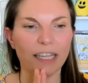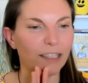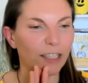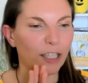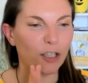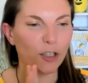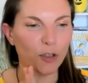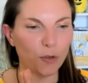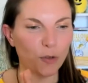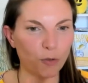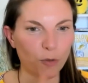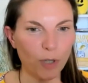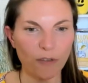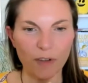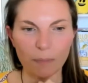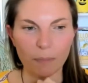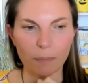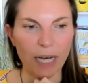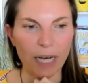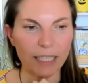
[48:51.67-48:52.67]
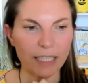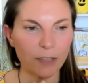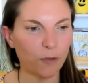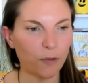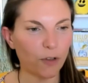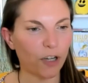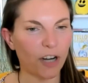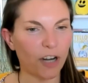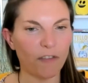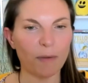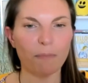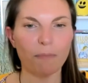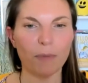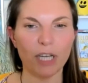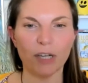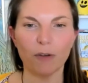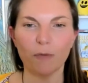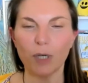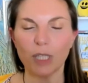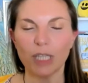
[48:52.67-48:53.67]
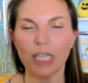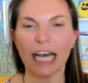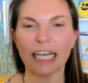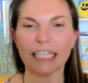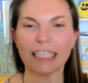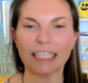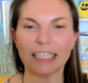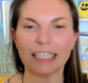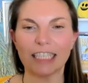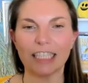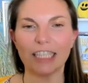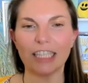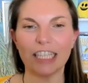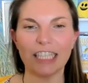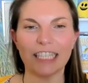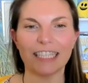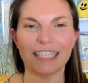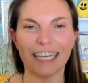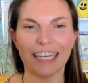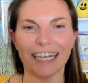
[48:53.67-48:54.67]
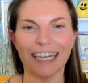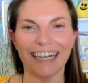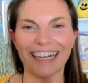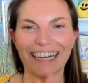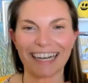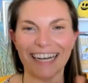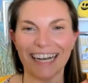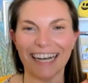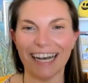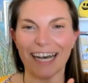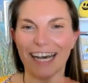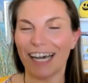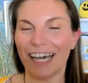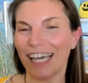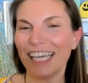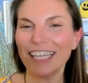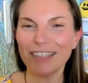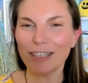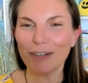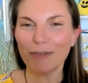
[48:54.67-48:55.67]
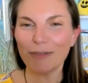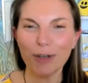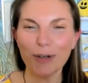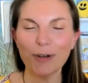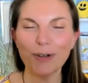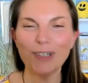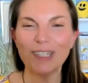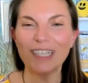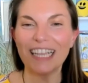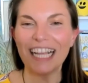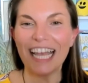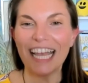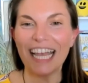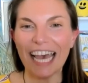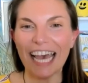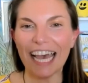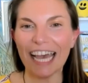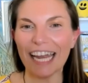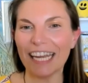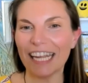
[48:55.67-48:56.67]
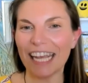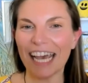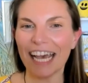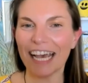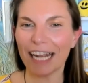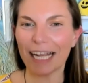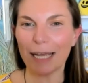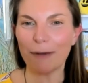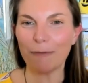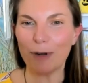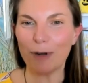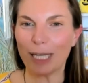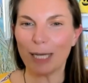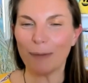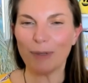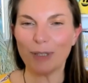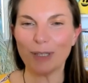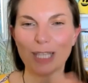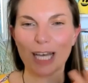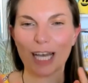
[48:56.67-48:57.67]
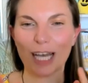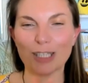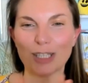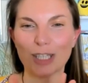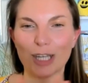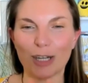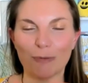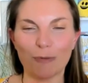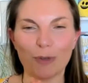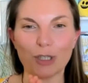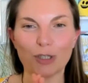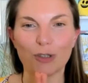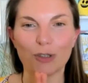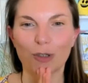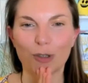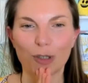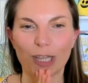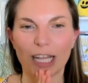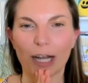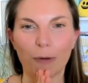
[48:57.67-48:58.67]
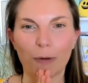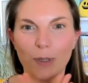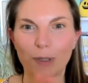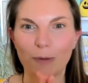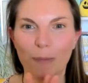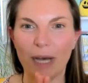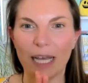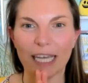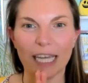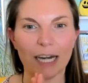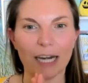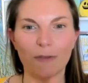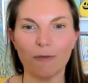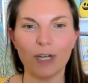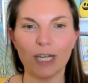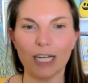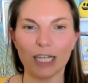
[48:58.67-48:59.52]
Thank you to everybody for having been with us in this interview. And we'll keep in touch and wish you good luck with MyCare Village.